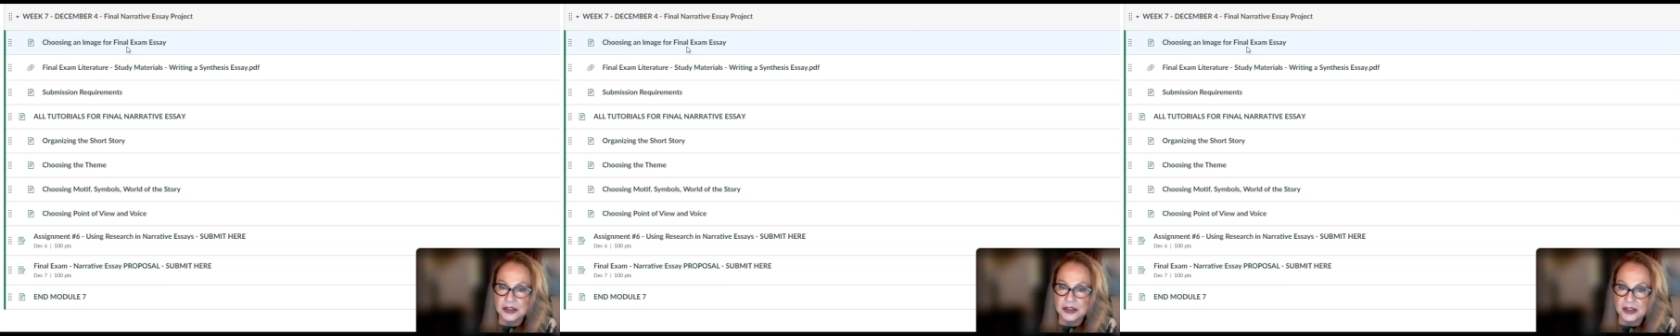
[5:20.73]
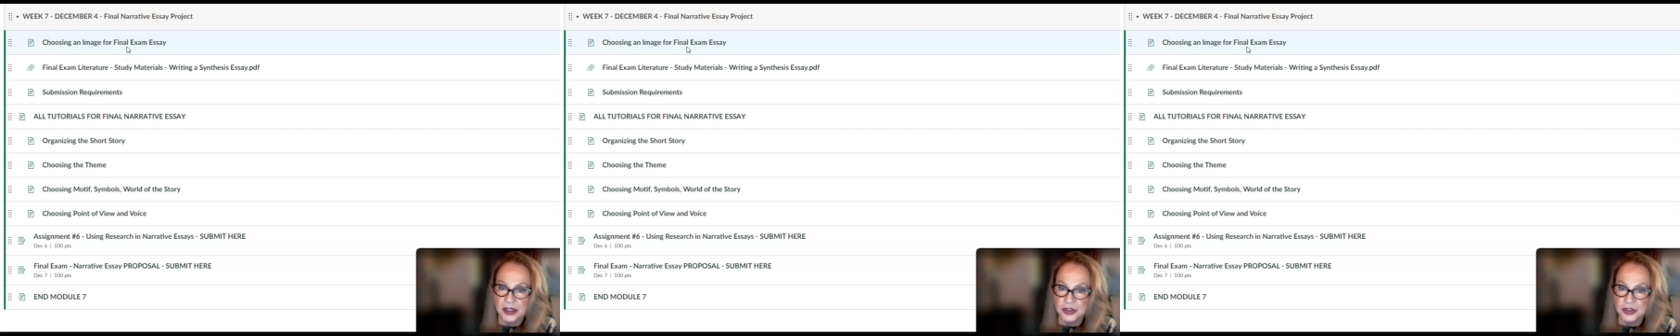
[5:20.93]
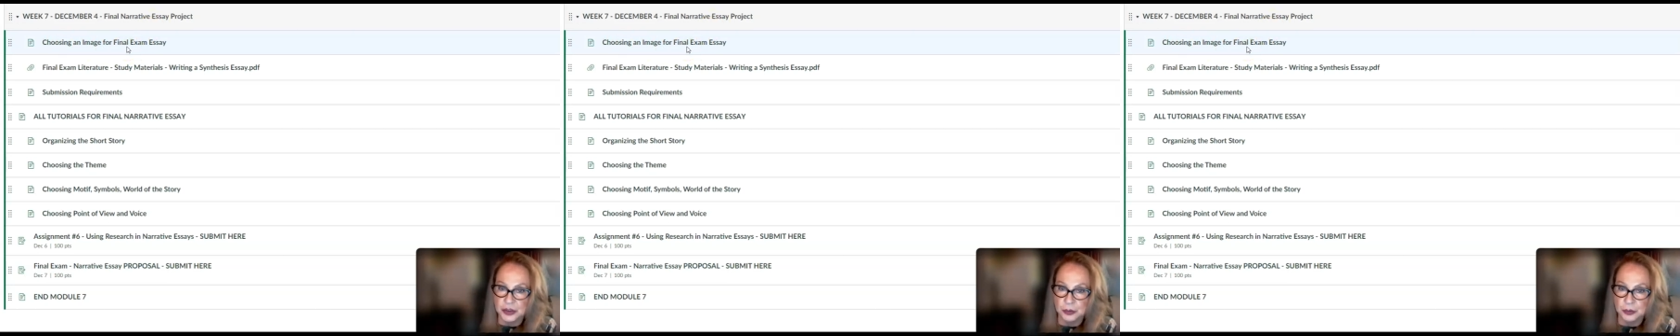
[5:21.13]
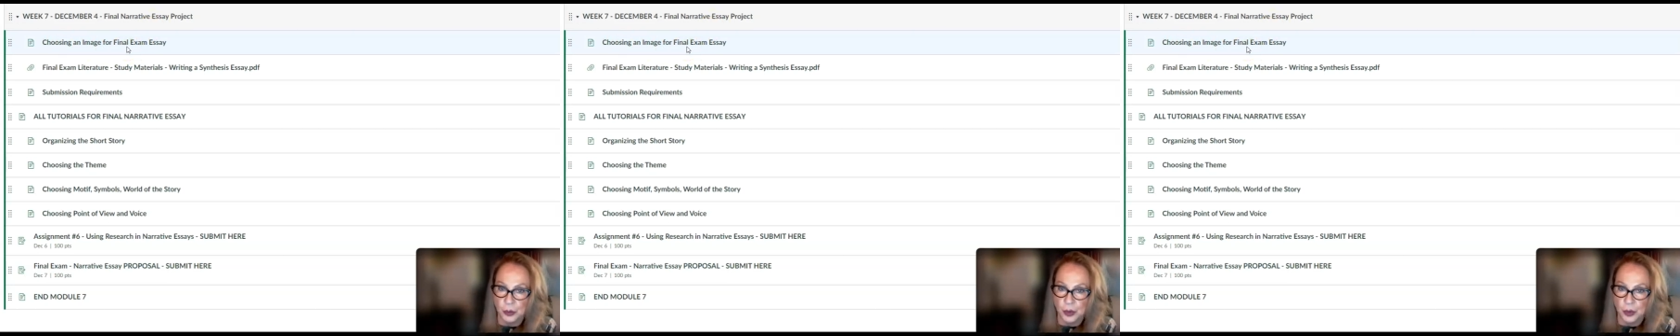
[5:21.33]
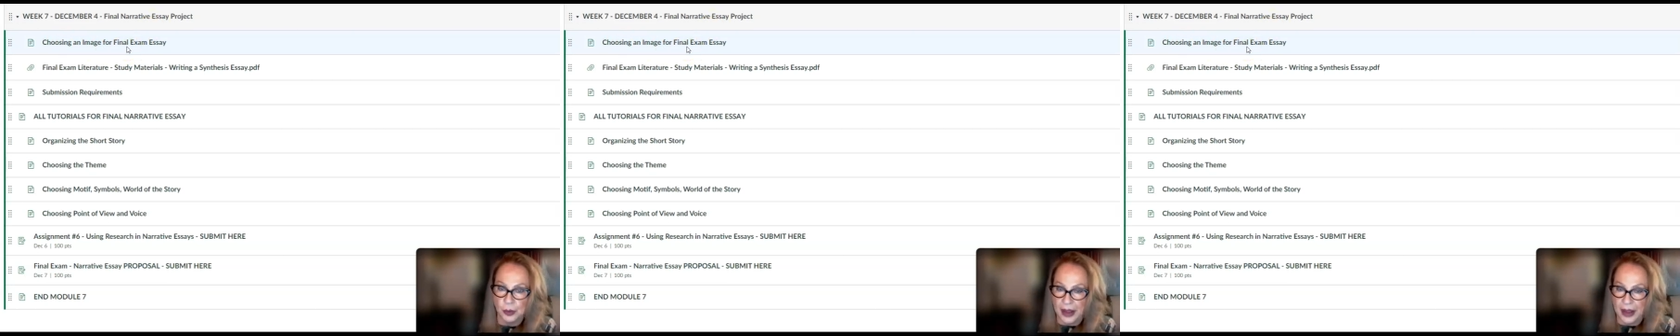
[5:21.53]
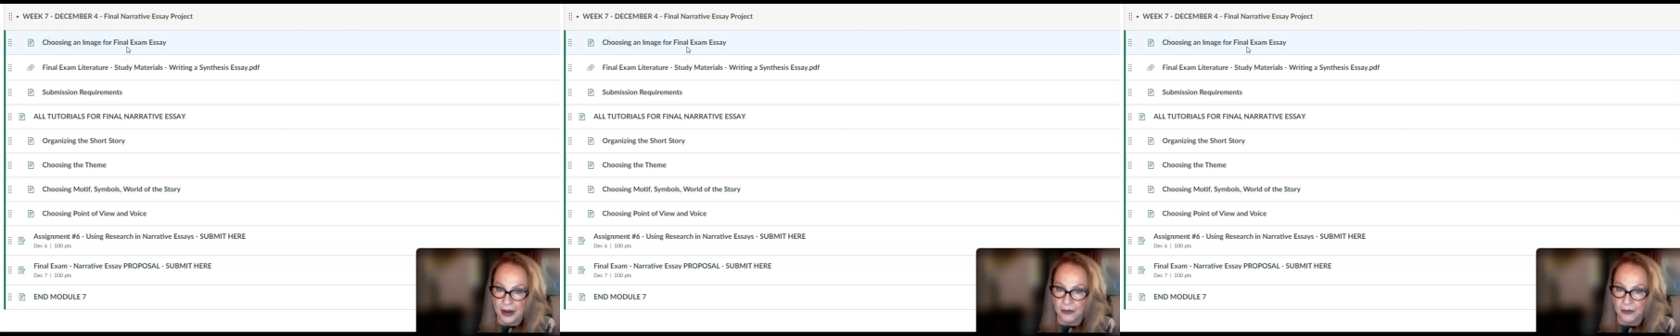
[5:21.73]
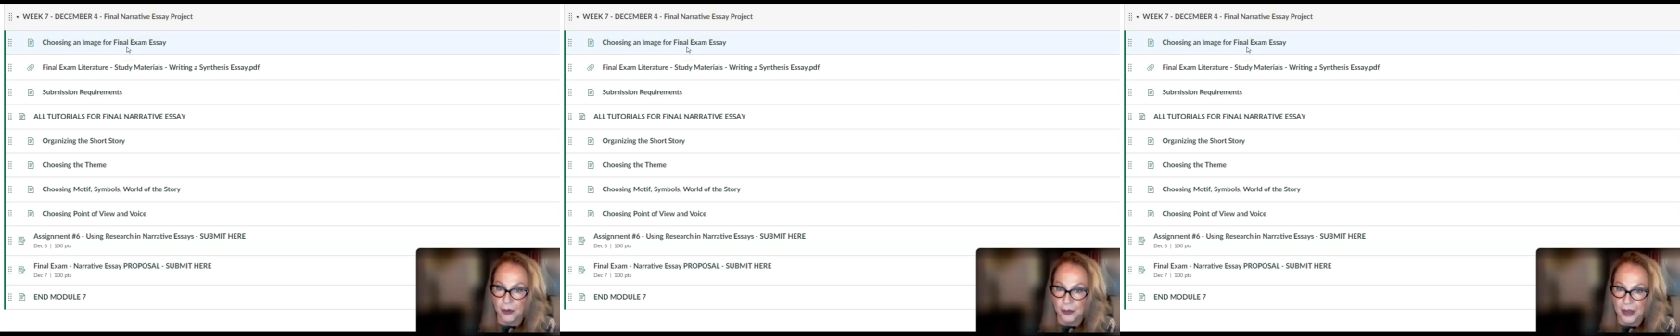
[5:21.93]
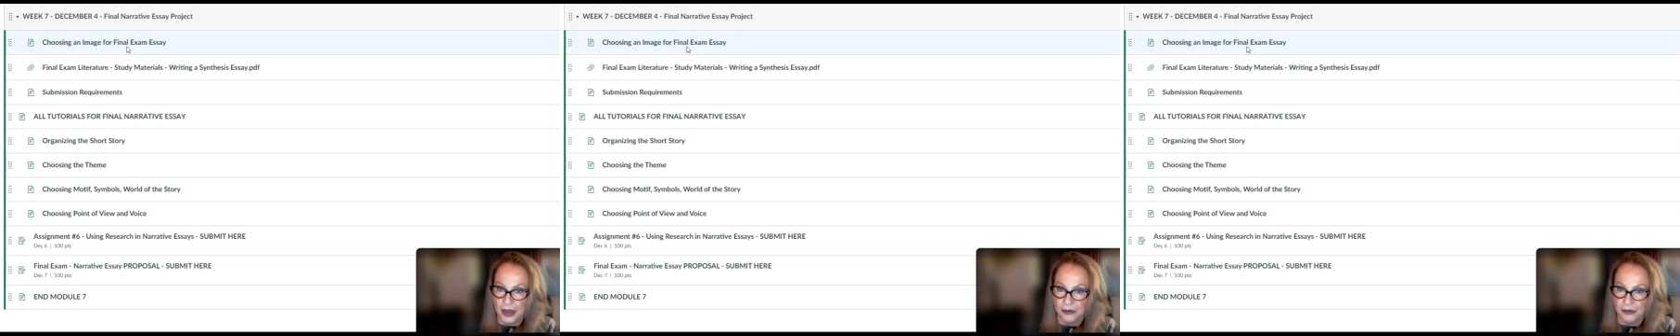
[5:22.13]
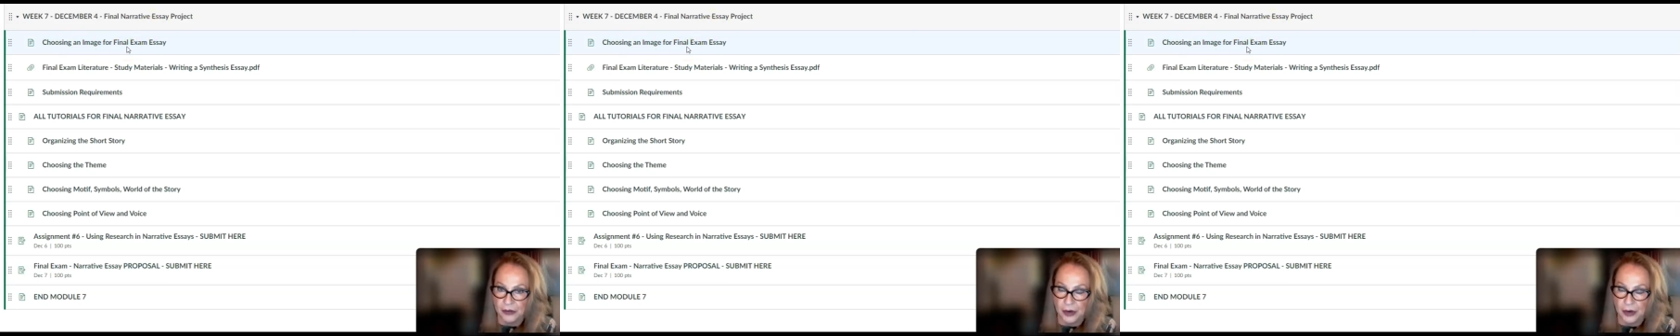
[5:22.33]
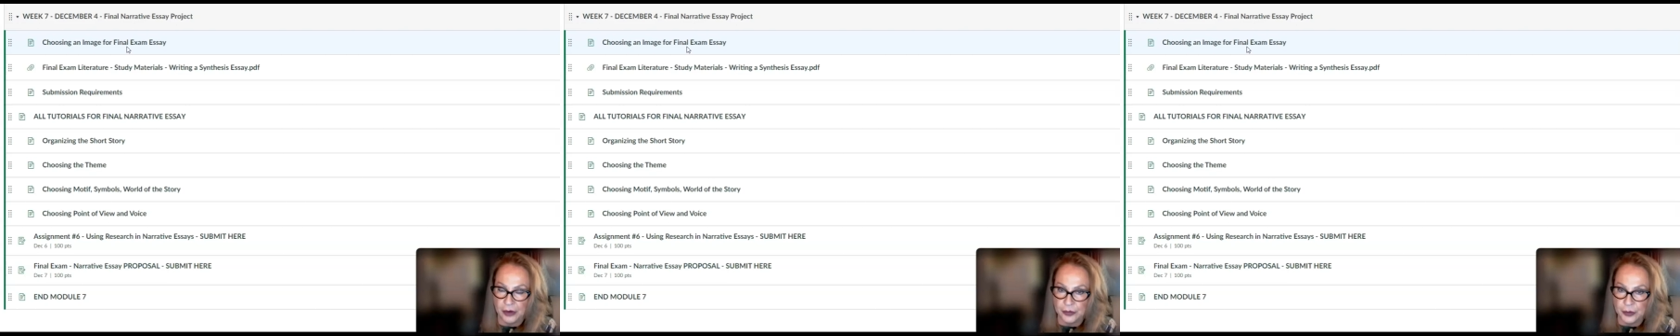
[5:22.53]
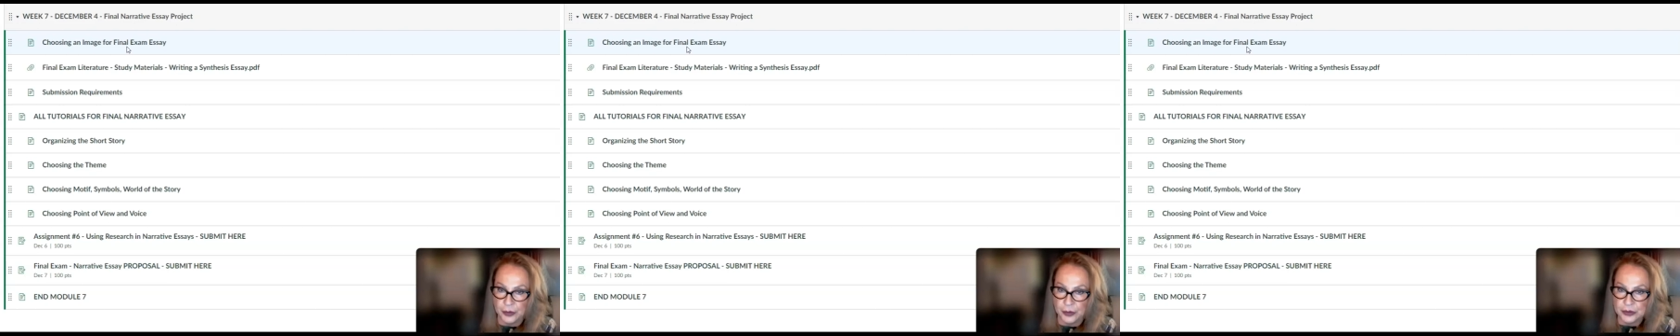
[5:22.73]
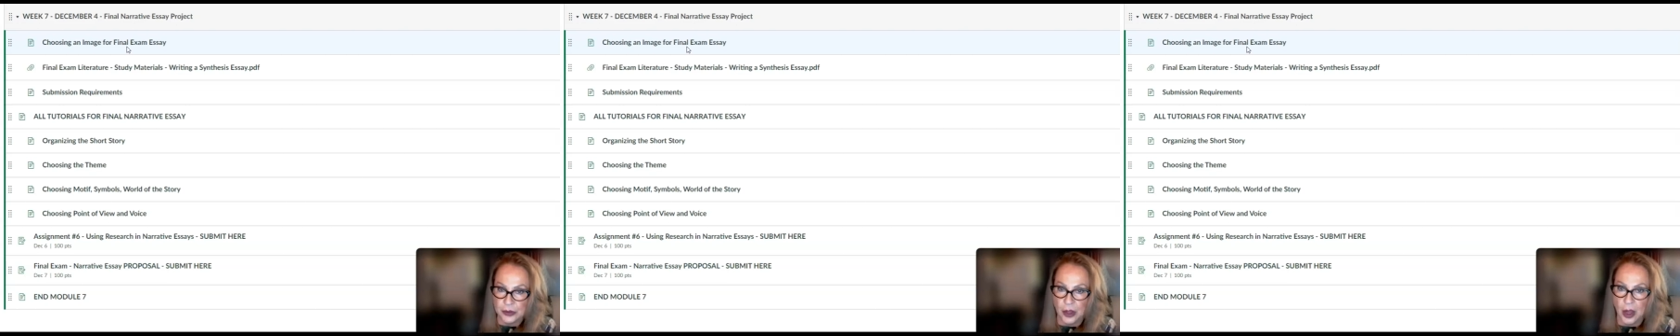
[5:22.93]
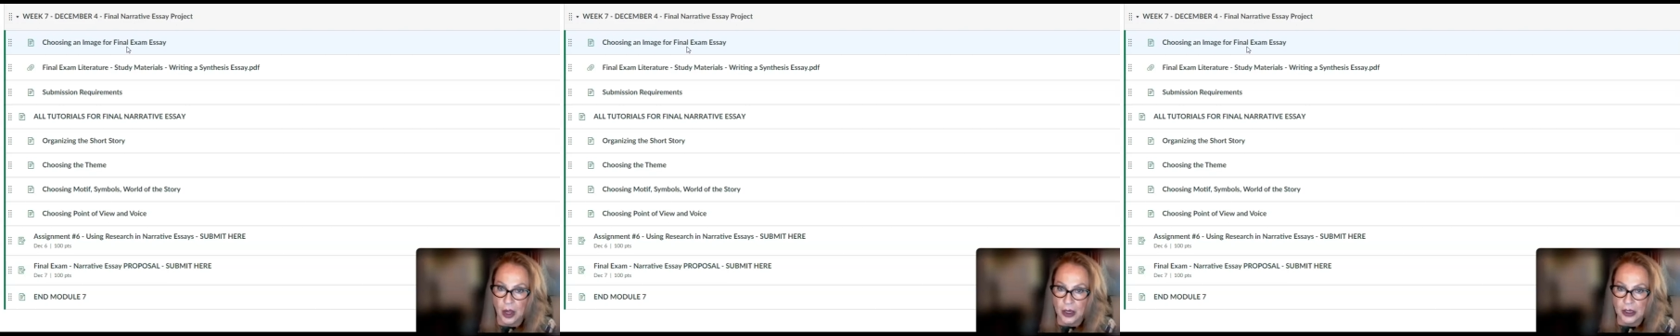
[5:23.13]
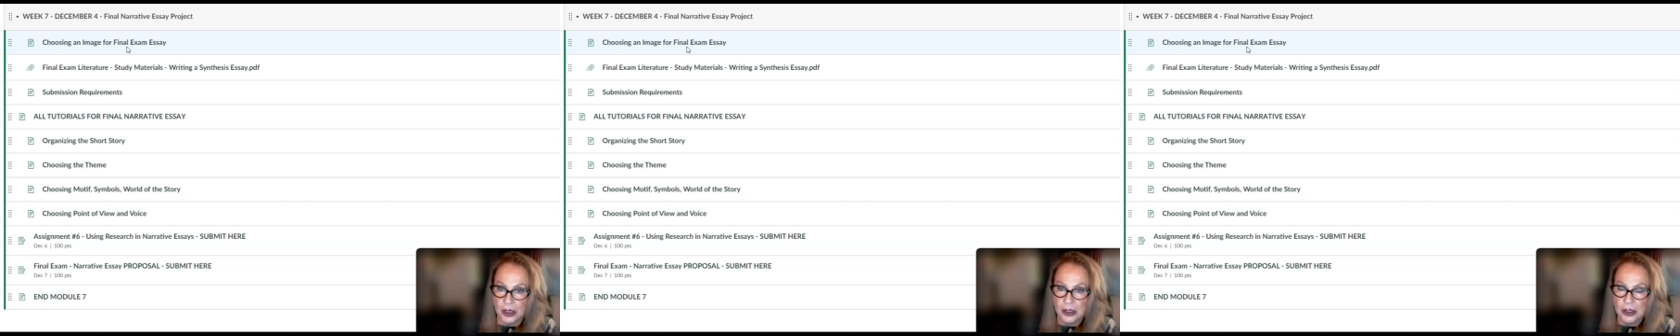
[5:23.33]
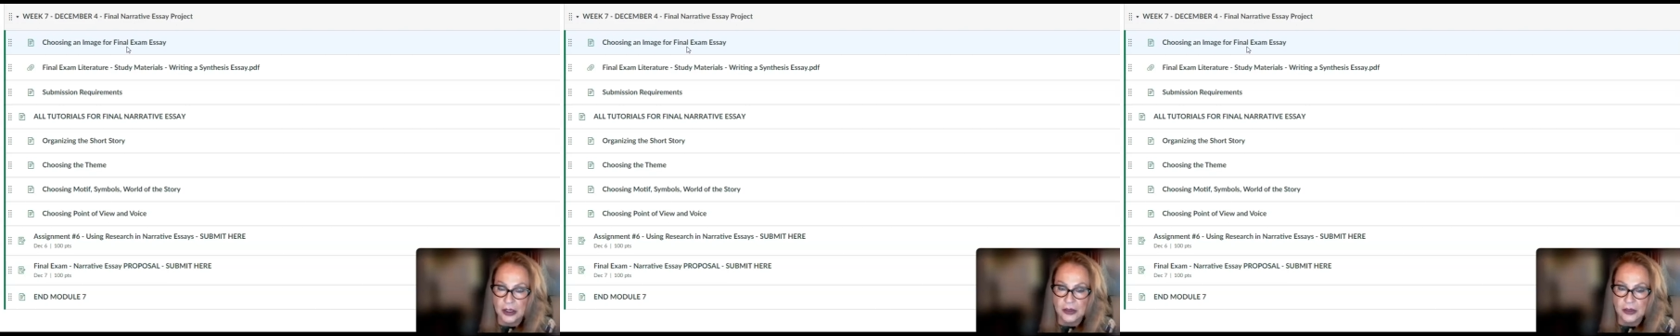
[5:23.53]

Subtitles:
discussion board back from that very first lock